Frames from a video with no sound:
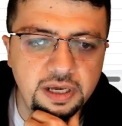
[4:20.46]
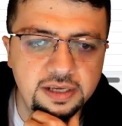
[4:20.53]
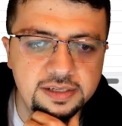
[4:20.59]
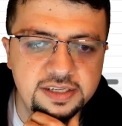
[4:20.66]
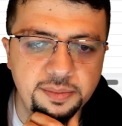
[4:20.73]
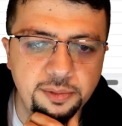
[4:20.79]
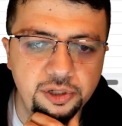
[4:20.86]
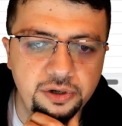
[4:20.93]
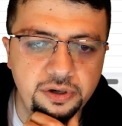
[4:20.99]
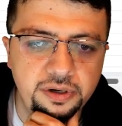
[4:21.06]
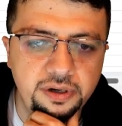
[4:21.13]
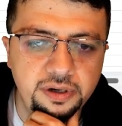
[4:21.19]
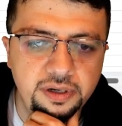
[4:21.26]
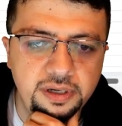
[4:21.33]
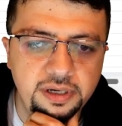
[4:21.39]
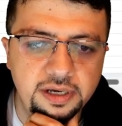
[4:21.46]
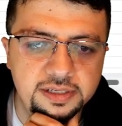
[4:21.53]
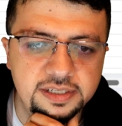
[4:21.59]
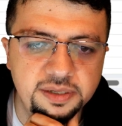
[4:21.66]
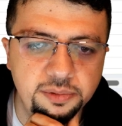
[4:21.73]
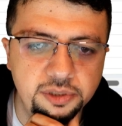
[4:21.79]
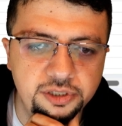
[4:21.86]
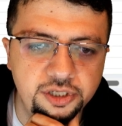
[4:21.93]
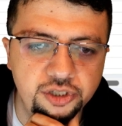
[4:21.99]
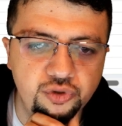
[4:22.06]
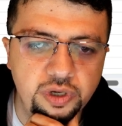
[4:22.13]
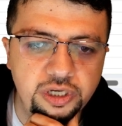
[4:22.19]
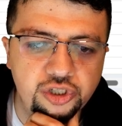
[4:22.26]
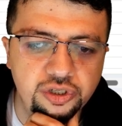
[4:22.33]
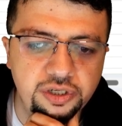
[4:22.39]
A similar, a similar
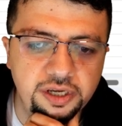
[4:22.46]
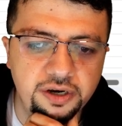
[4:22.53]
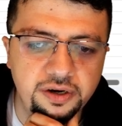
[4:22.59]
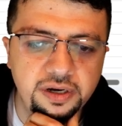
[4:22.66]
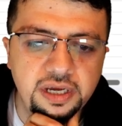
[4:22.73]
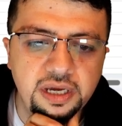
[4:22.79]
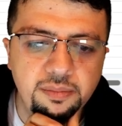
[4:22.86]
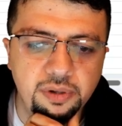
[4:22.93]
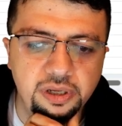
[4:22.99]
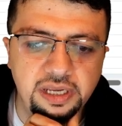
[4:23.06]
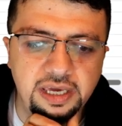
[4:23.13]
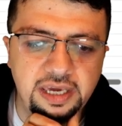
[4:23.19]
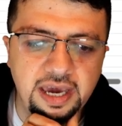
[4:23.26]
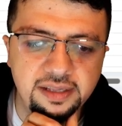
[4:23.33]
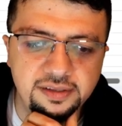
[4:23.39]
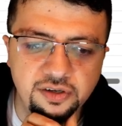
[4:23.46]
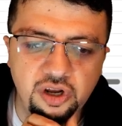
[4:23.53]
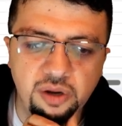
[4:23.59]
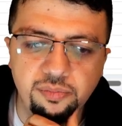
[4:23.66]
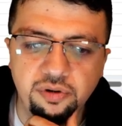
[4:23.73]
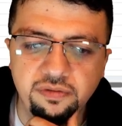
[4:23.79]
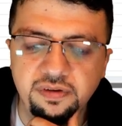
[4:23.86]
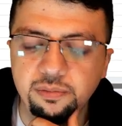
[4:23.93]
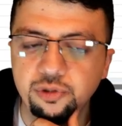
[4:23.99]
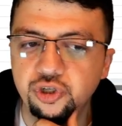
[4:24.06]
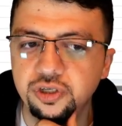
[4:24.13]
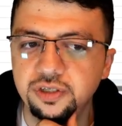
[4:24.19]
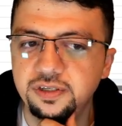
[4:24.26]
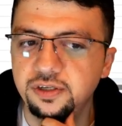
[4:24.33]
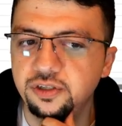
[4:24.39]
situation here, but again, the number of
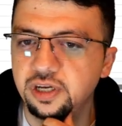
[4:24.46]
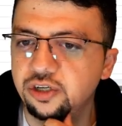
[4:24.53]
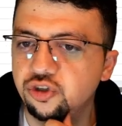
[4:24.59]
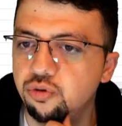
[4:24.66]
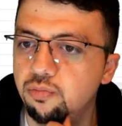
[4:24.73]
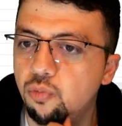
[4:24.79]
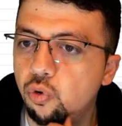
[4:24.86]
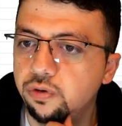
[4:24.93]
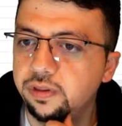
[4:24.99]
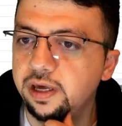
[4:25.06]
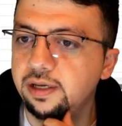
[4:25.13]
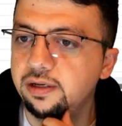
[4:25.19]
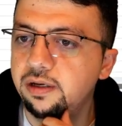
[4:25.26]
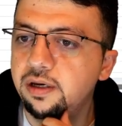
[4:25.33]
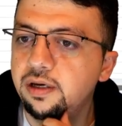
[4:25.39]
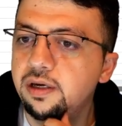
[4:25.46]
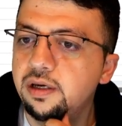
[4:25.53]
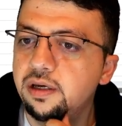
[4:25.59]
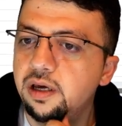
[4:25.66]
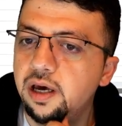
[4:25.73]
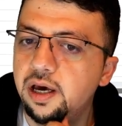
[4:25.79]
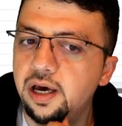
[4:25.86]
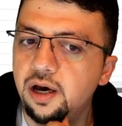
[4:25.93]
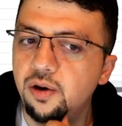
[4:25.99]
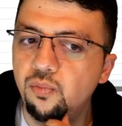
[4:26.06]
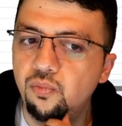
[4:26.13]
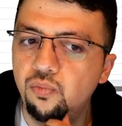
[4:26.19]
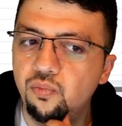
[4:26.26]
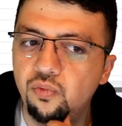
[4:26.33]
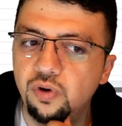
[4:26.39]
images is actually more than uh,
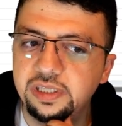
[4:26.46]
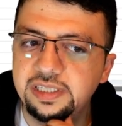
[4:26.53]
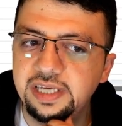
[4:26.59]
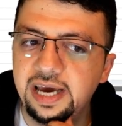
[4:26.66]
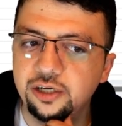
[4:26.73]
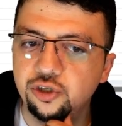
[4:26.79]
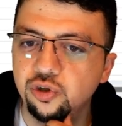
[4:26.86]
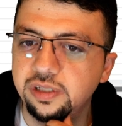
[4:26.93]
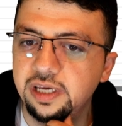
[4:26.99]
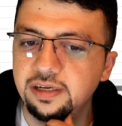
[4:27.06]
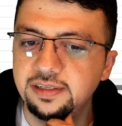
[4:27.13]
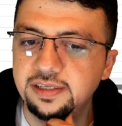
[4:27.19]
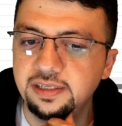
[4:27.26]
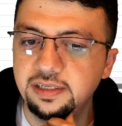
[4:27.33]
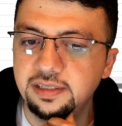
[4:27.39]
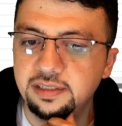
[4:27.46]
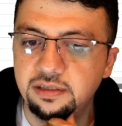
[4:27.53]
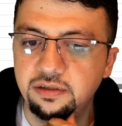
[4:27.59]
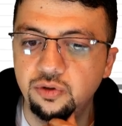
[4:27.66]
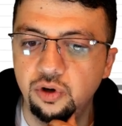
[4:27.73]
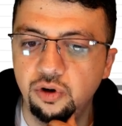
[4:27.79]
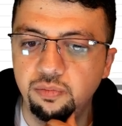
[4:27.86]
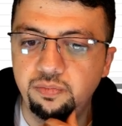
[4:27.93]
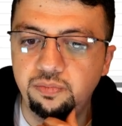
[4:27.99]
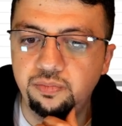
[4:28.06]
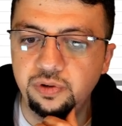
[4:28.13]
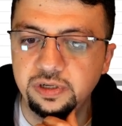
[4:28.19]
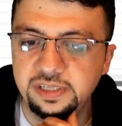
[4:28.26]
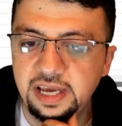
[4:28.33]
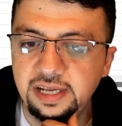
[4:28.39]
what the actual data set is, you know,
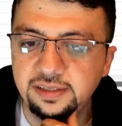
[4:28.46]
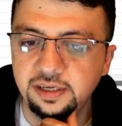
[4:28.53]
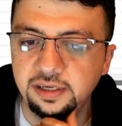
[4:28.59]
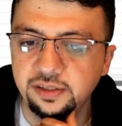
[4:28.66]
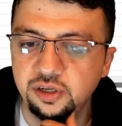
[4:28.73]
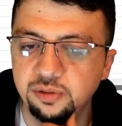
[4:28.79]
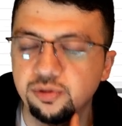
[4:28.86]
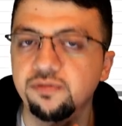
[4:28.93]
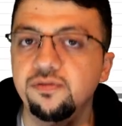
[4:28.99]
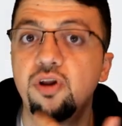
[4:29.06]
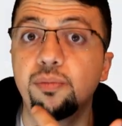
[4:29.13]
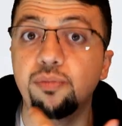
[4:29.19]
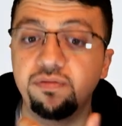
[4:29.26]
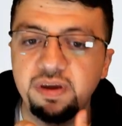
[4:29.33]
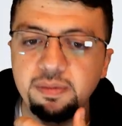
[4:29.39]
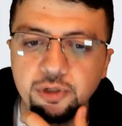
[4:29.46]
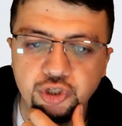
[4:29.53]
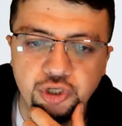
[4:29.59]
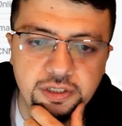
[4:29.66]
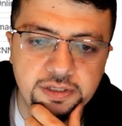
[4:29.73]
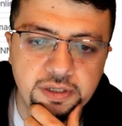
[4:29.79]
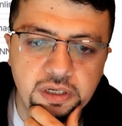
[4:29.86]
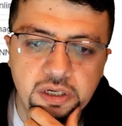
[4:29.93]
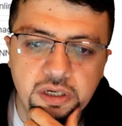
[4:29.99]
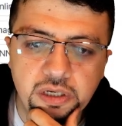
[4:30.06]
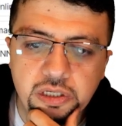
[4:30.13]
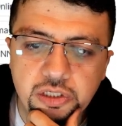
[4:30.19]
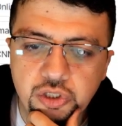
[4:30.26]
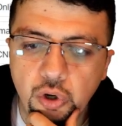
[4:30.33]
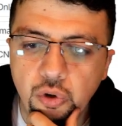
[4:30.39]
presenting in terms of number of images.
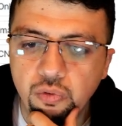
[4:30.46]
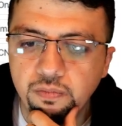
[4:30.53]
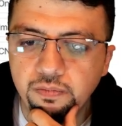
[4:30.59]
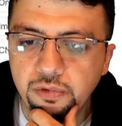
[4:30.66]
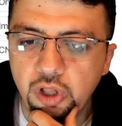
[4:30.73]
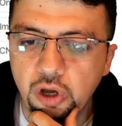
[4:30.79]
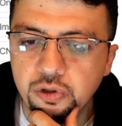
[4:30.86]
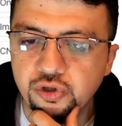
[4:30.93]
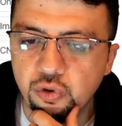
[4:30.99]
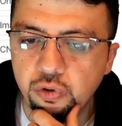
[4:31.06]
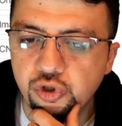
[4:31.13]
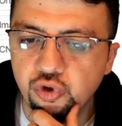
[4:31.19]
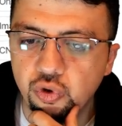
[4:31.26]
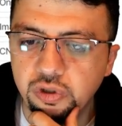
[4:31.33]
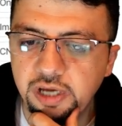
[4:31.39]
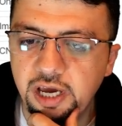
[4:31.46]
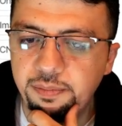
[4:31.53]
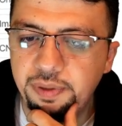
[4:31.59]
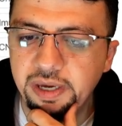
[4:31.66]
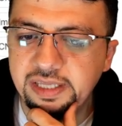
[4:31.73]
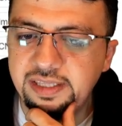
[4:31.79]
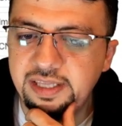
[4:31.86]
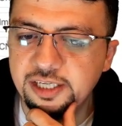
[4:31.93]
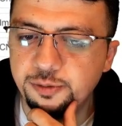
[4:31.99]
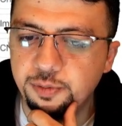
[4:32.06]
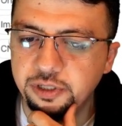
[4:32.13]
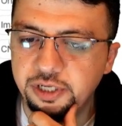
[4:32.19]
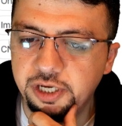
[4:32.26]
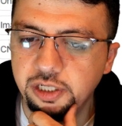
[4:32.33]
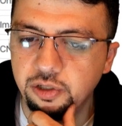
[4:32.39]
So long story short, I picked this
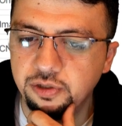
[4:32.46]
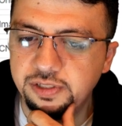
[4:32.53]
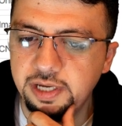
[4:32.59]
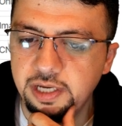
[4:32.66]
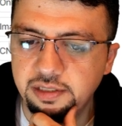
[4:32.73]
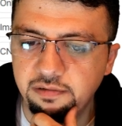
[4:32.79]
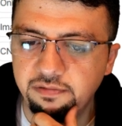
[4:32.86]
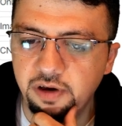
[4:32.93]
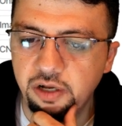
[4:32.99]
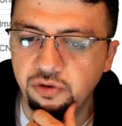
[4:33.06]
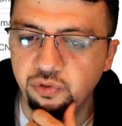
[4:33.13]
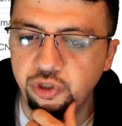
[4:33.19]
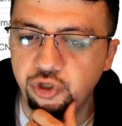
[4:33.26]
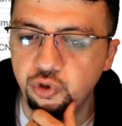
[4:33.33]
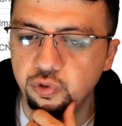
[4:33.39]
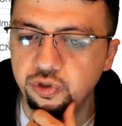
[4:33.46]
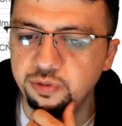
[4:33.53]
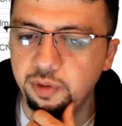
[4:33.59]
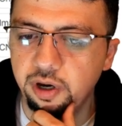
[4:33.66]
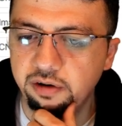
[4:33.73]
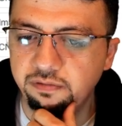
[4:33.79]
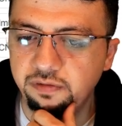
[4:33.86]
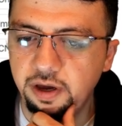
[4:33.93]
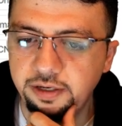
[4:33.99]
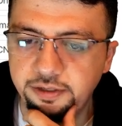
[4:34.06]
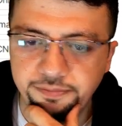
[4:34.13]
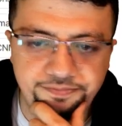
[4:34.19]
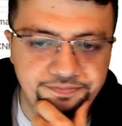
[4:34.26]
particular C S V file, reduce modified.